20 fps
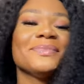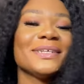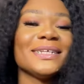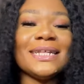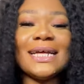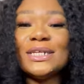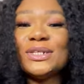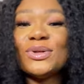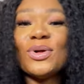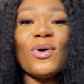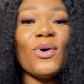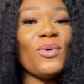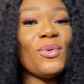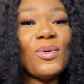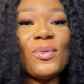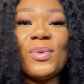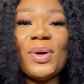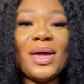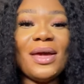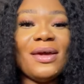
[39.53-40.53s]
That's
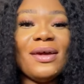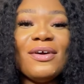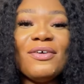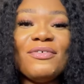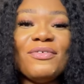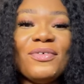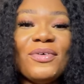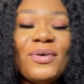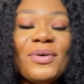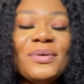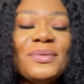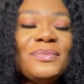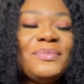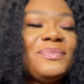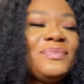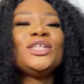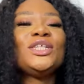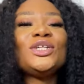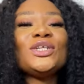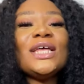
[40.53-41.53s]
all we're here for.
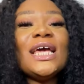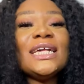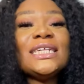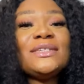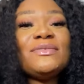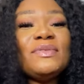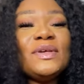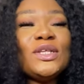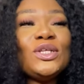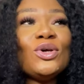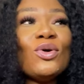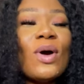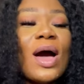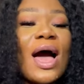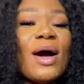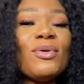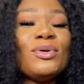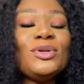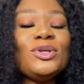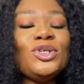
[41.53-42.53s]
In today's video,
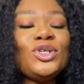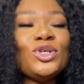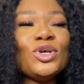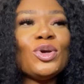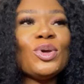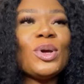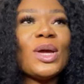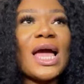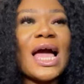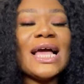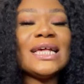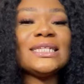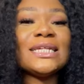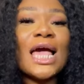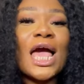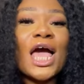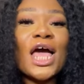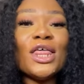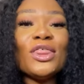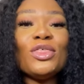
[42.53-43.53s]
I want to show you guys
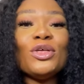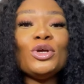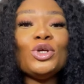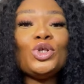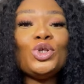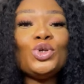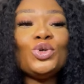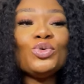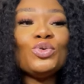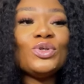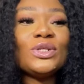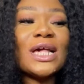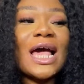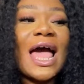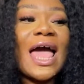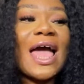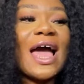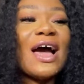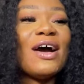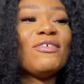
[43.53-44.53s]
the shoes
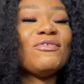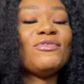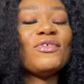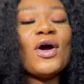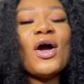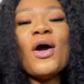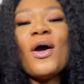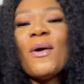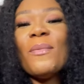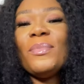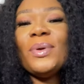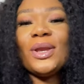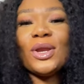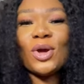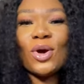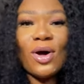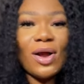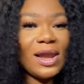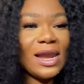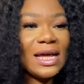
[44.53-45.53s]
I have been
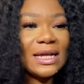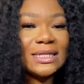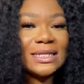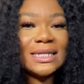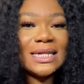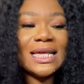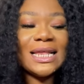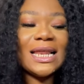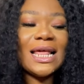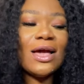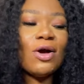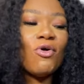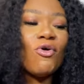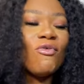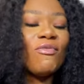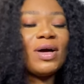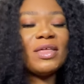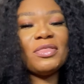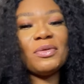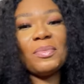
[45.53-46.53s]
collecting
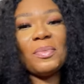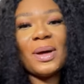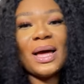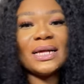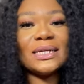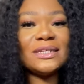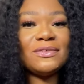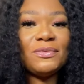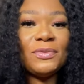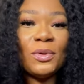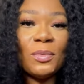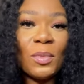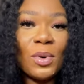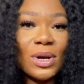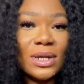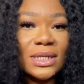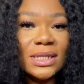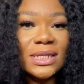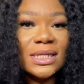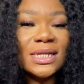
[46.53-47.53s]
over the past few
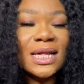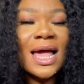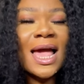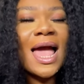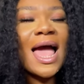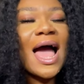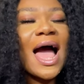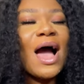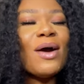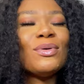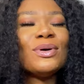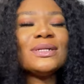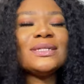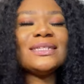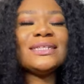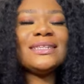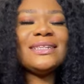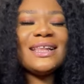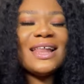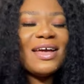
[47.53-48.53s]
months. I
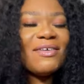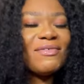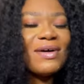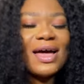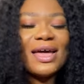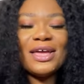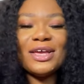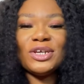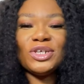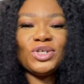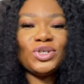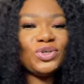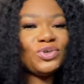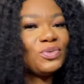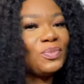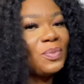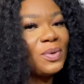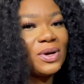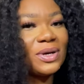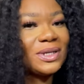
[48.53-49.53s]
was never a
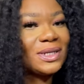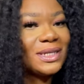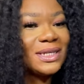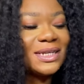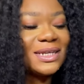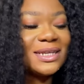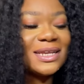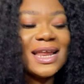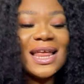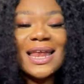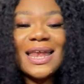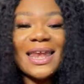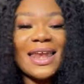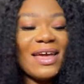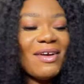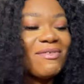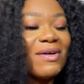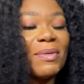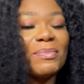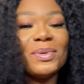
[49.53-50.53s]
shoe person,
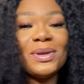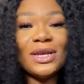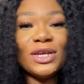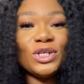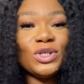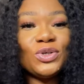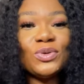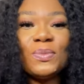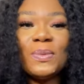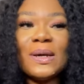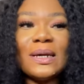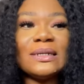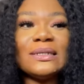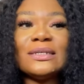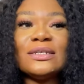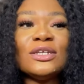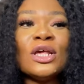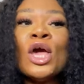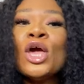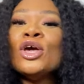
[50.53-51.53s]
never been a shoe
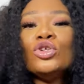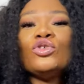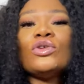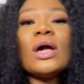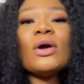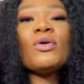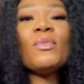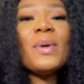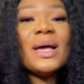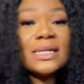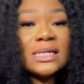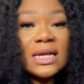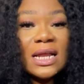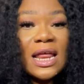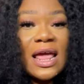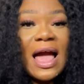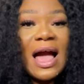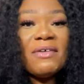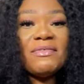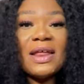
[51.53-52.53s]
person. So I could
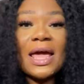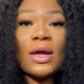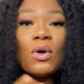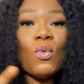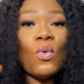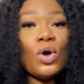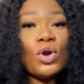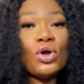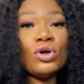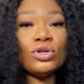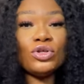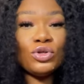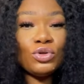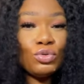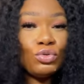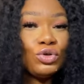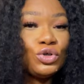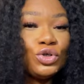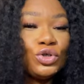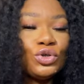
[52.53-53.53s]
basically have like one or
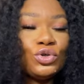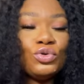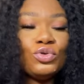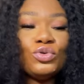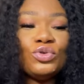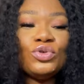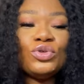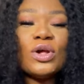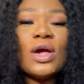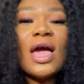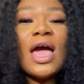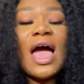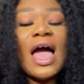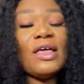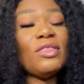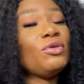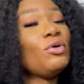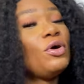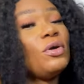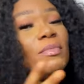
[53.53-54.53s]
two shoes
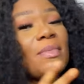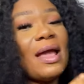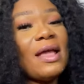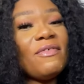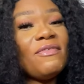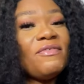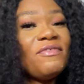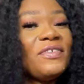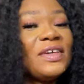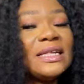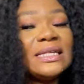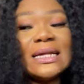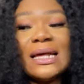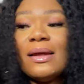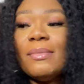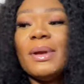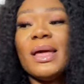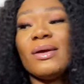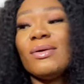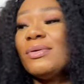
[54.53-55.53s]
I throw on my feet and
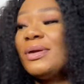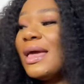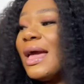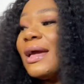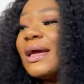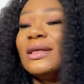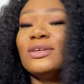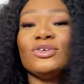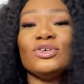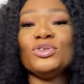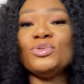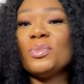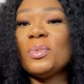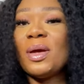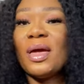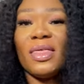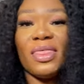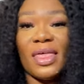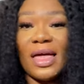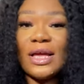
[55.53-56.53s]
I'm like, okay, I can just
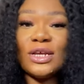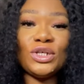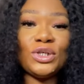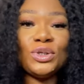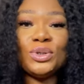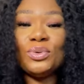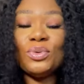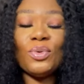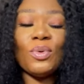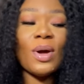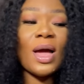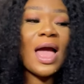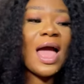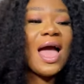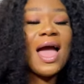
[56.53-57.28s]
wear that shoe.